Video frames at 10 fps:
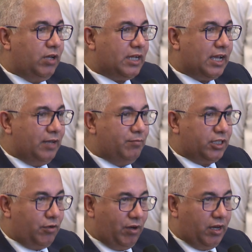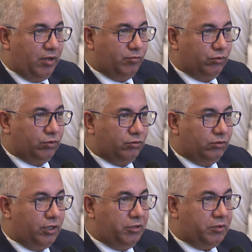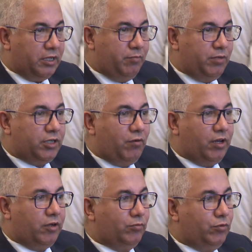At the last, we had the Kuala